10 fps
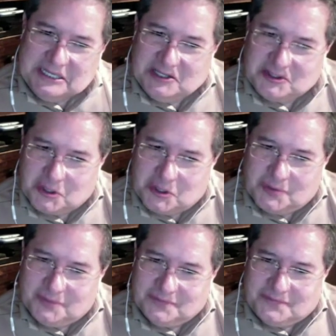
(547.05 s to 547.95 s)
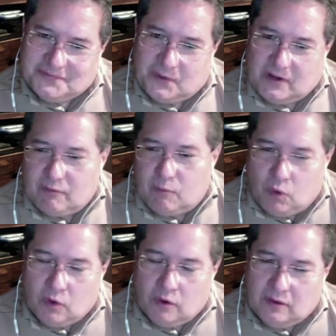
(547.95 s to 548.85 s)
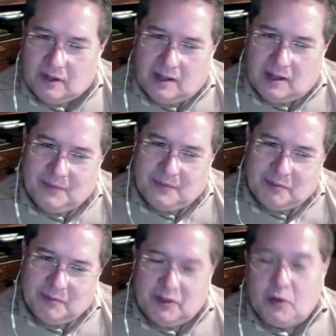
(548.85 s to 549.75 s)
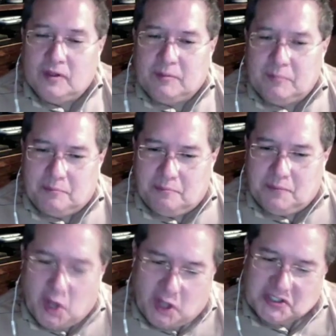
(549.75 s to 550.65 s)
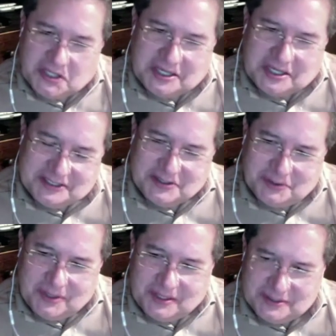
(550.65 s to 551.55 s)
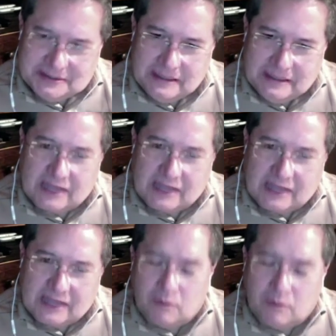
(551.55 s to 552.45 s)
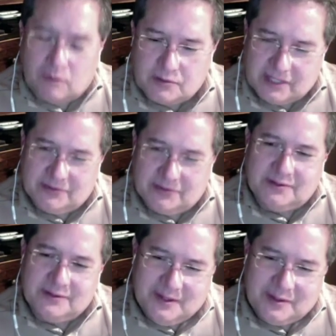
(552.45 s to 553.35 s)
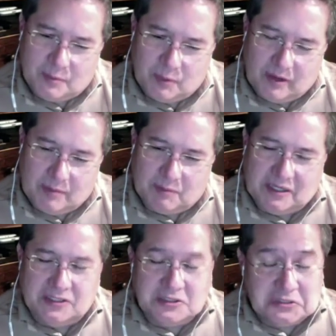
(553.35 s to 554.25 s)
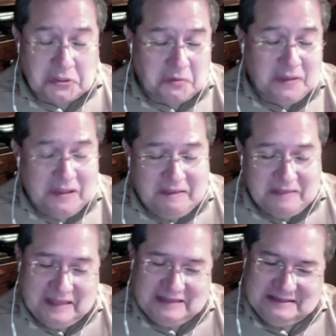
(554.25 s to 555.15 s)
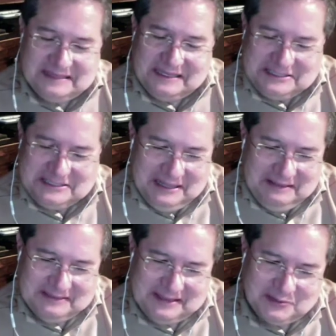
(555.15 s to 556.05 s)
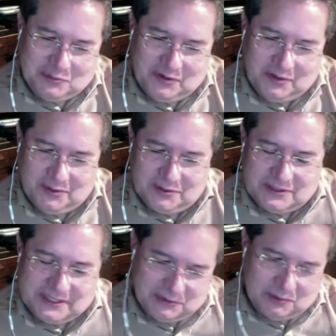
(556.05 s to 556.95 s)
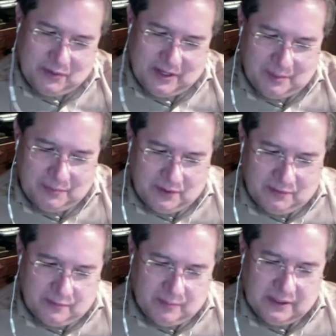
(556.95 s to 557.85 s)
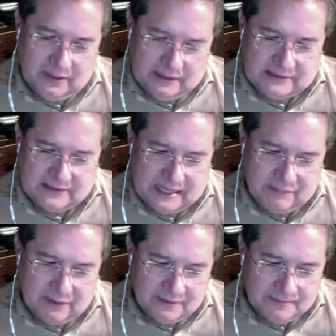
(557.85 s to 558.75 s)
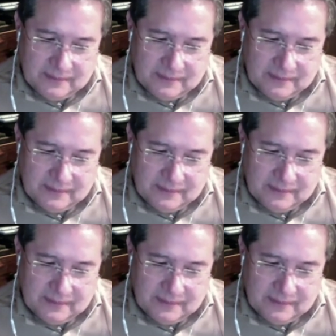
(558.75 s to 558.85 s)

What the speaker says: So forevermore, I'm going to be the only non-scientist who has actually co-chaired the program committee. Wow. So that's one of those that's way up there for me as an advocate.